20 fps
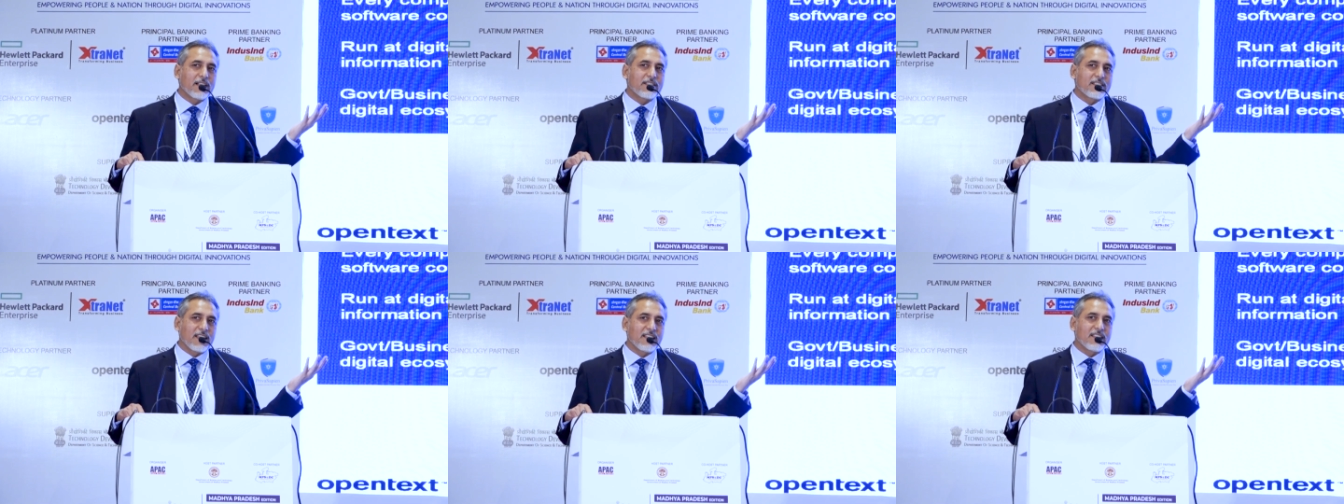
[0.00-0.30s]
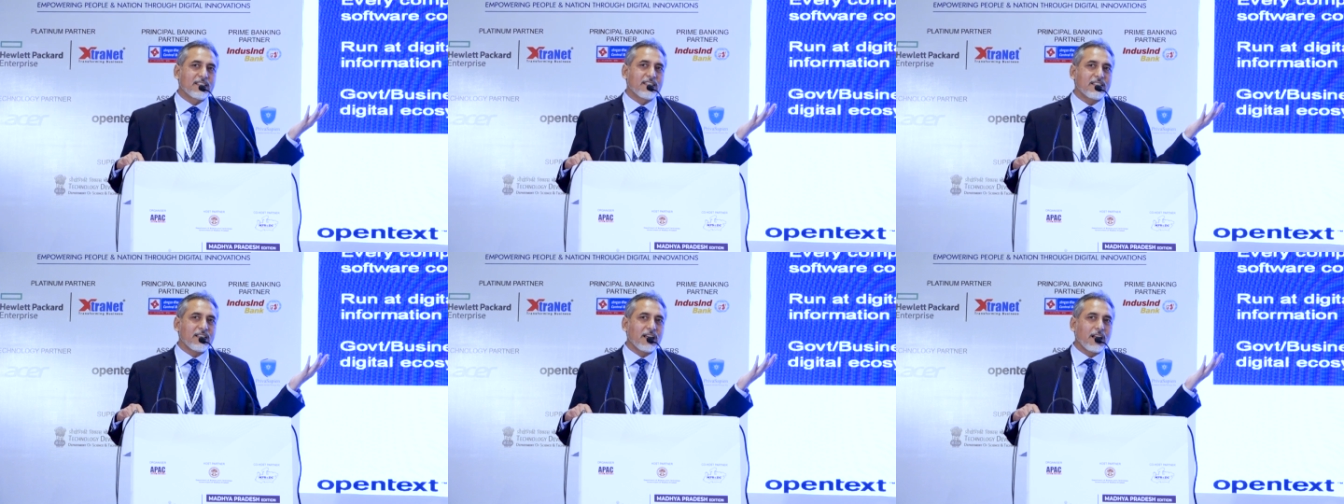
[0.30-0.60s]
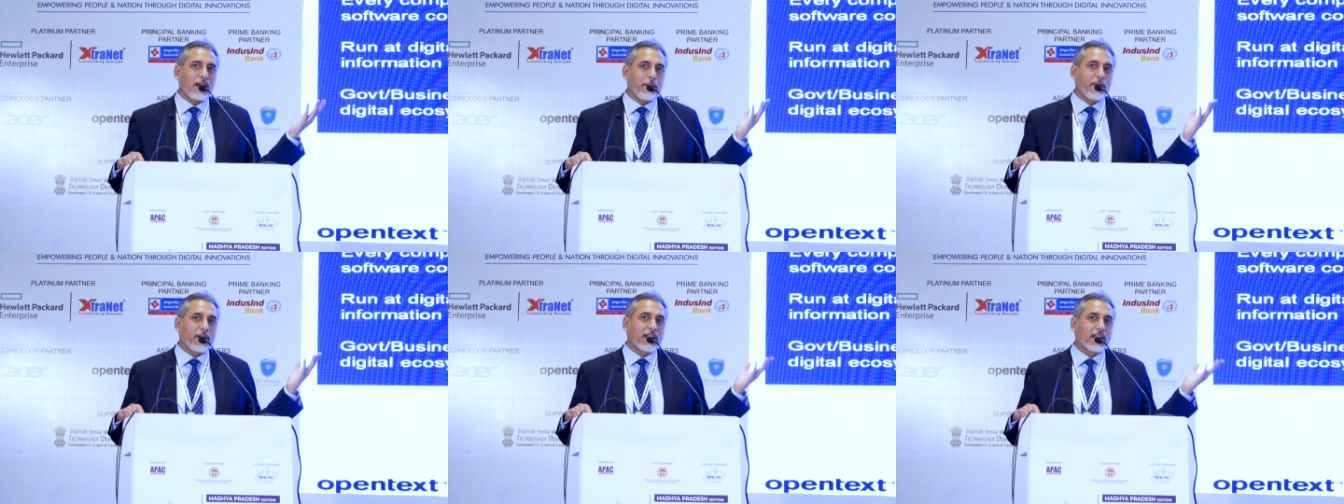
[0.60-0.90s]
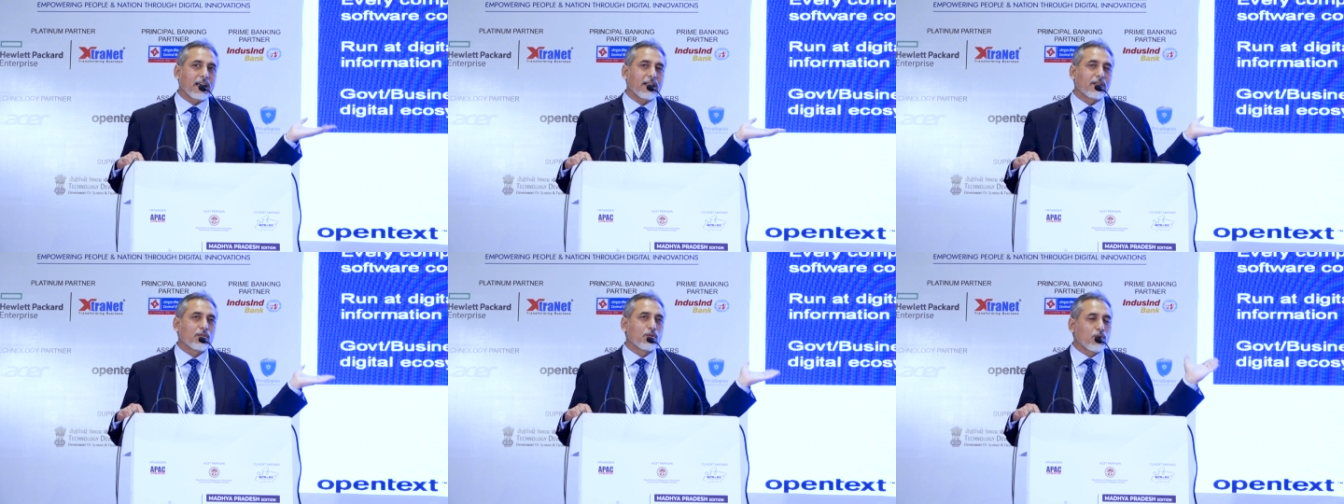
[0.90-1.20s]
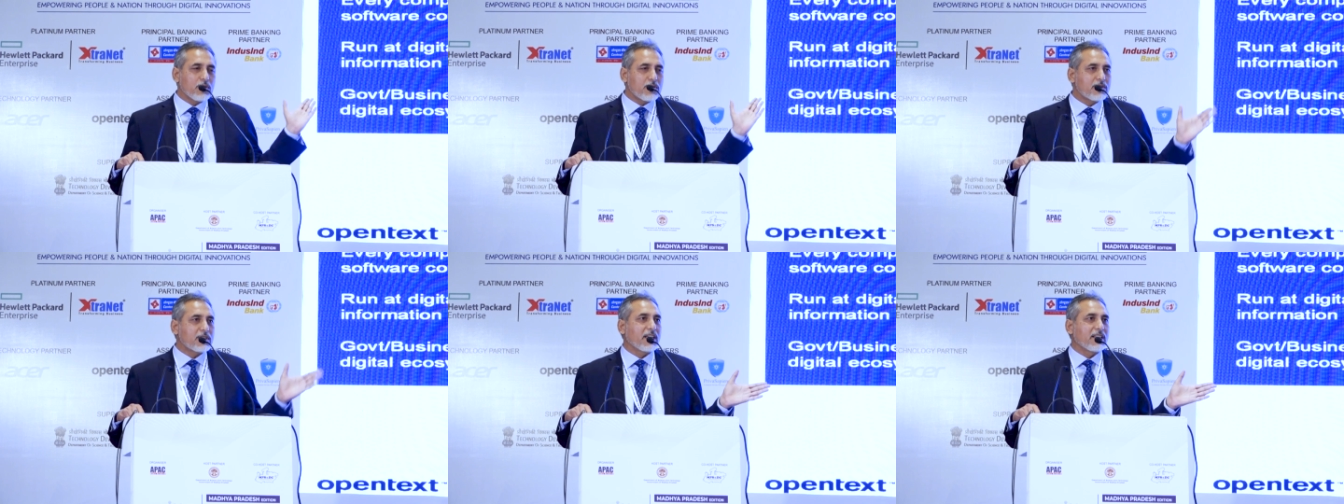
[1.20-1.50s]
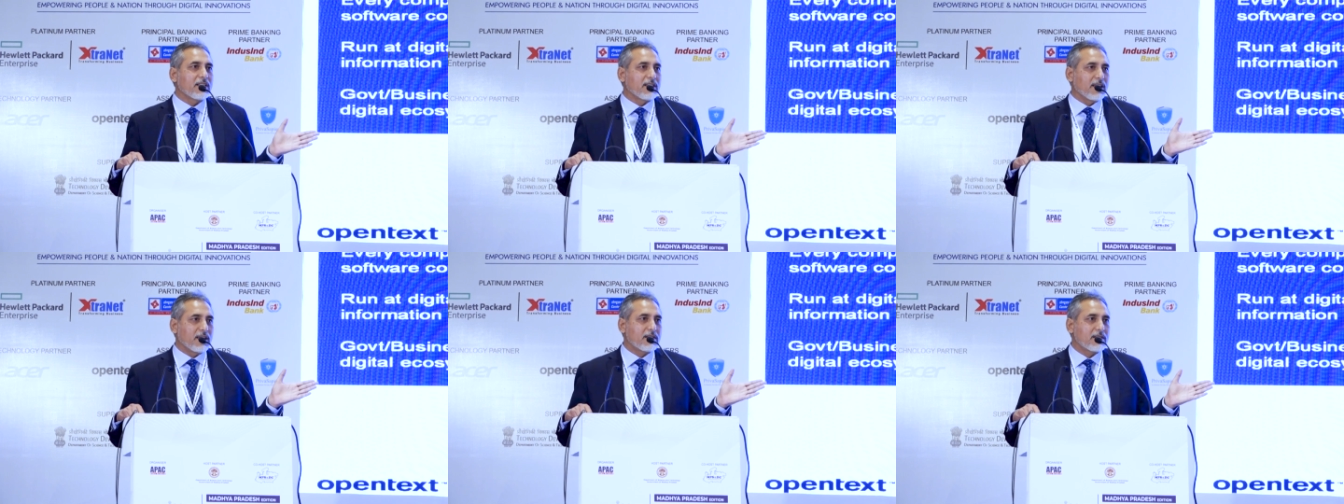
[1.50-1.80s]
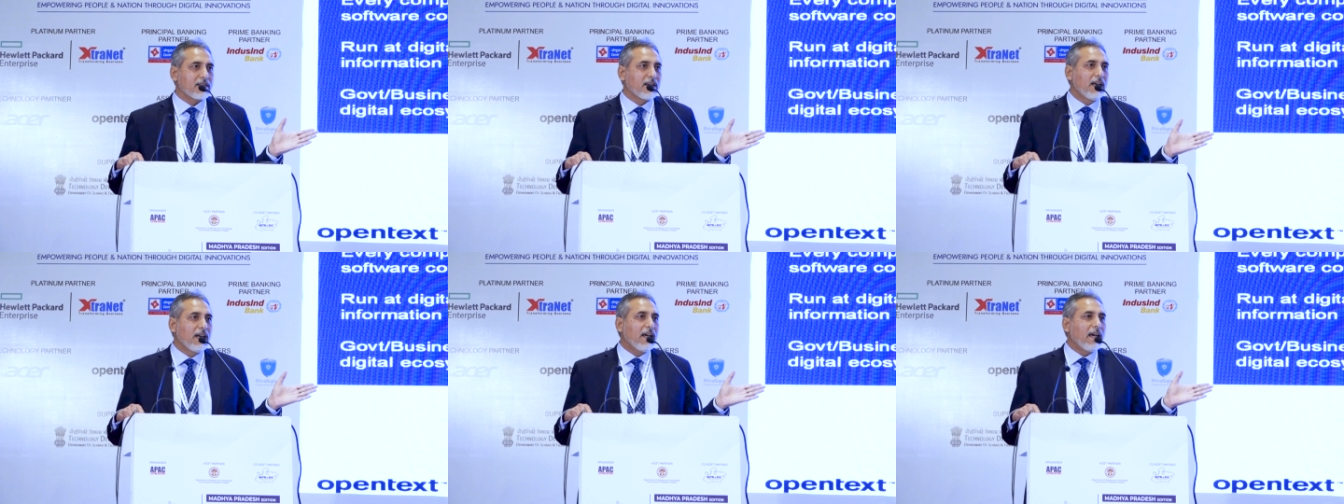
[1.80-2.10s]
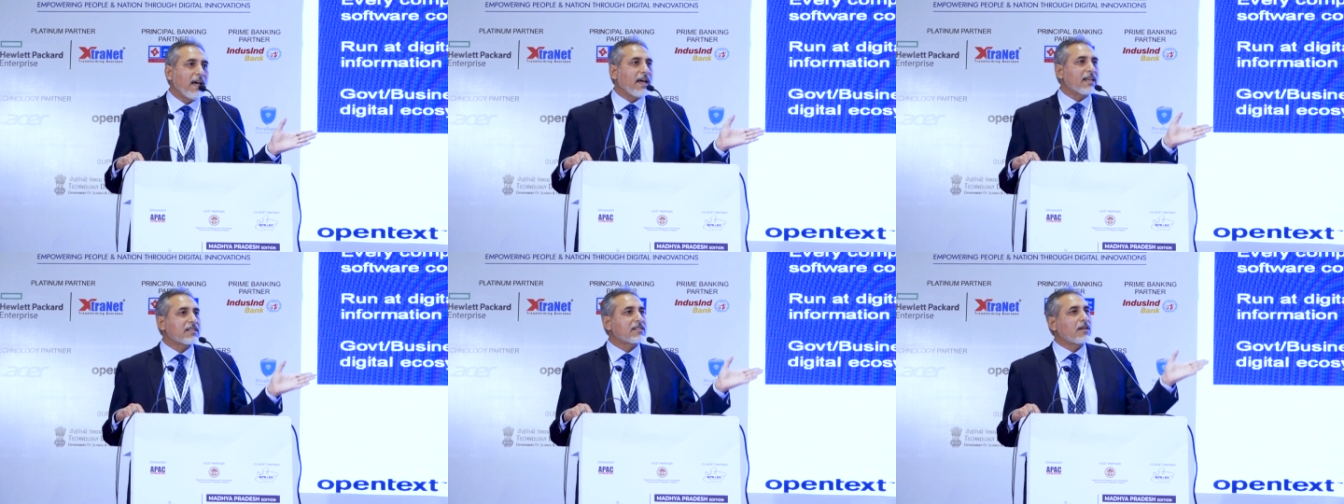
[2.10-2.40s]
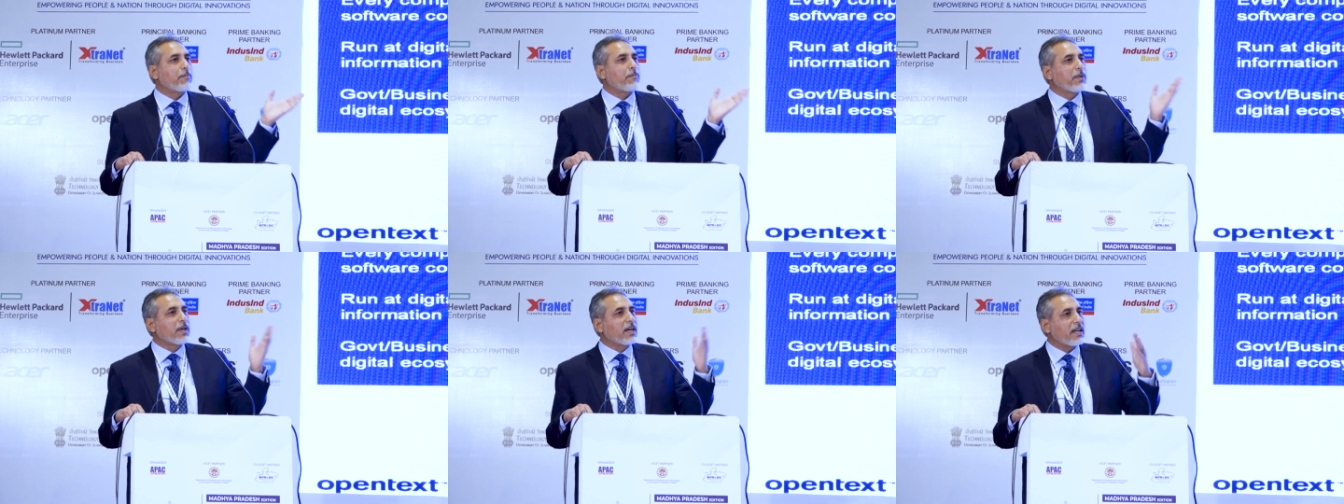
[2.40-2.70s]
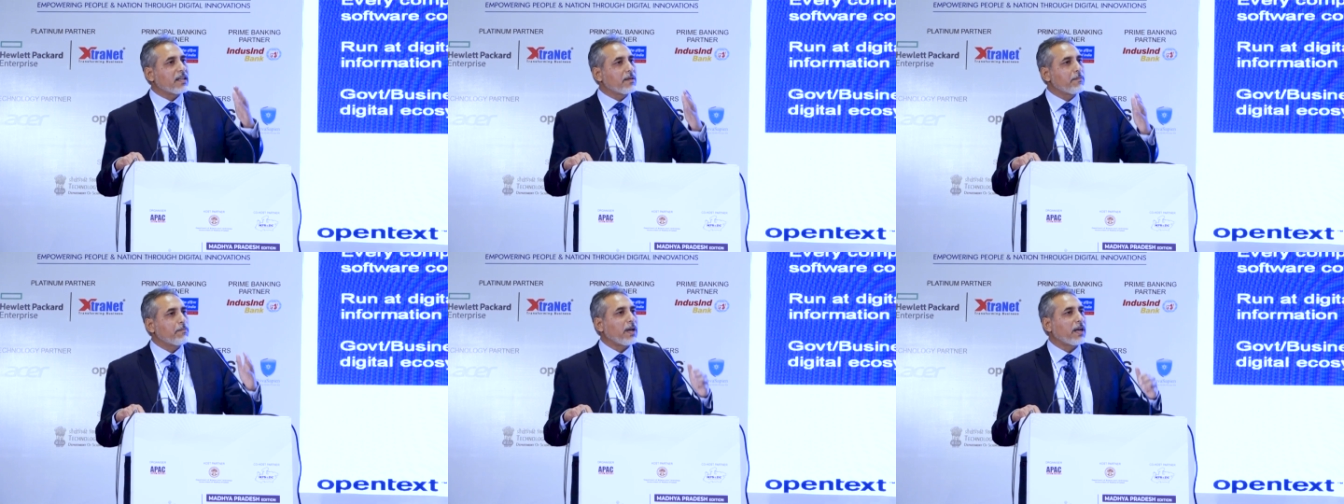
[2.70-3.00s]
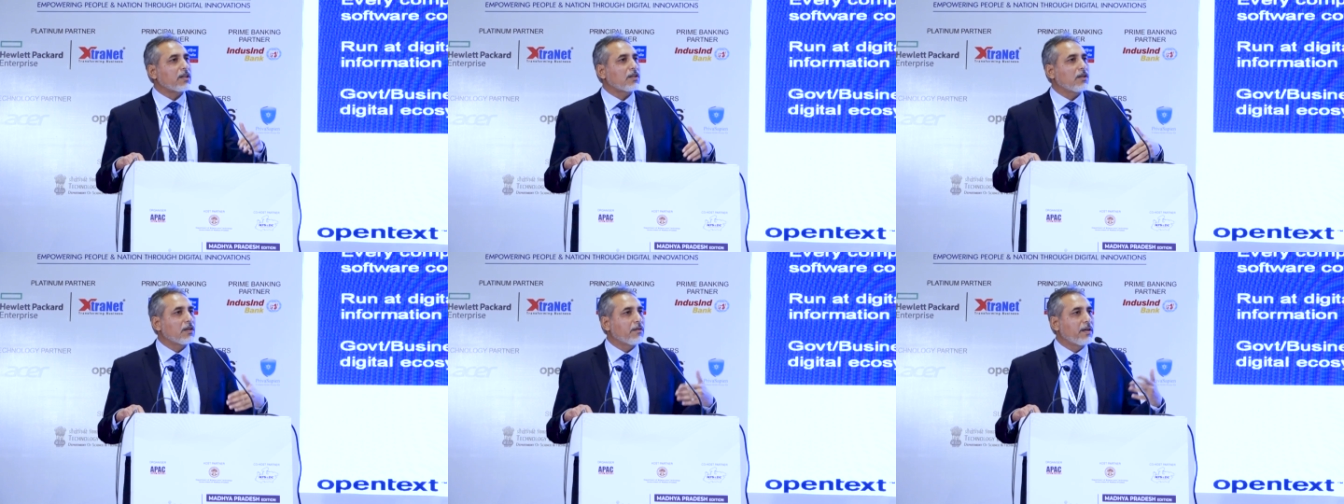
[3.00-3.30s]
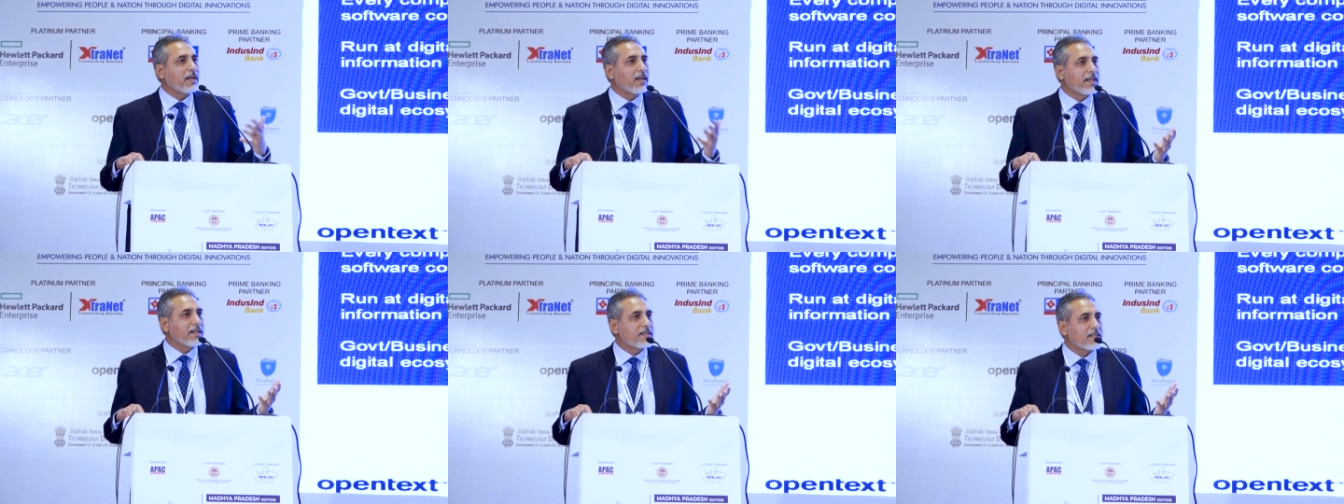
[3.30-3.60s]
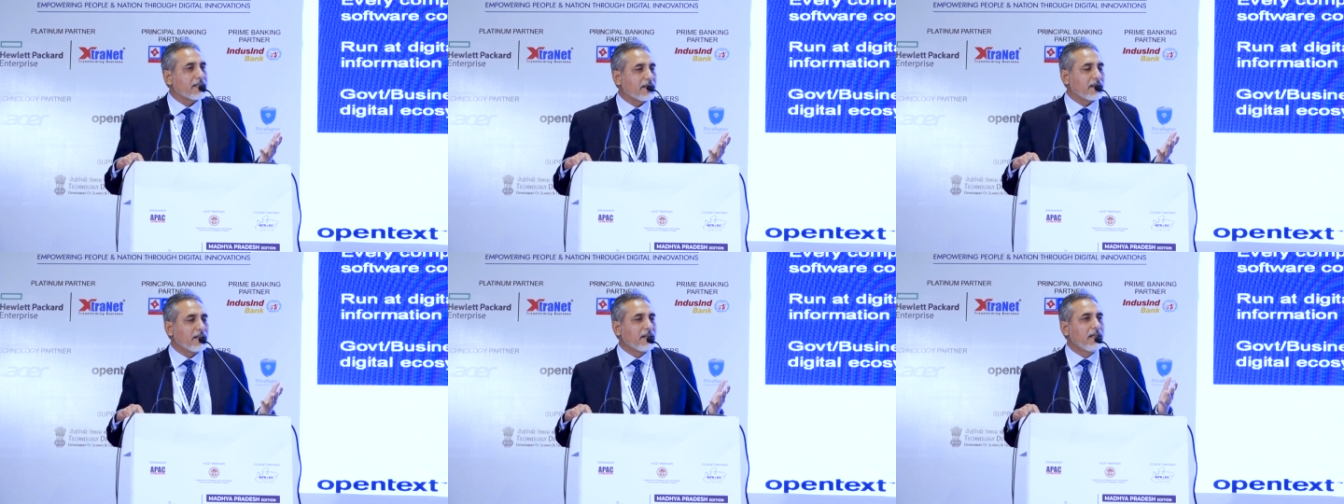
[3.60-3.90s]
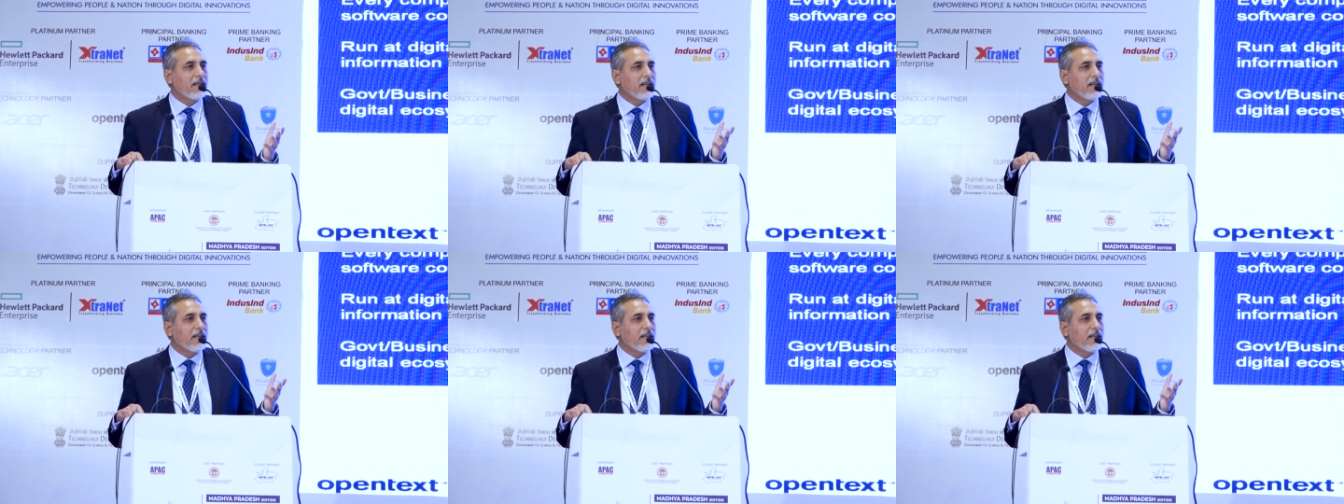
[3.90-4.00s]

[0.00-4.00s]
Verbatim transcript: changes are happening, and those changes has a bigger impact on our nature.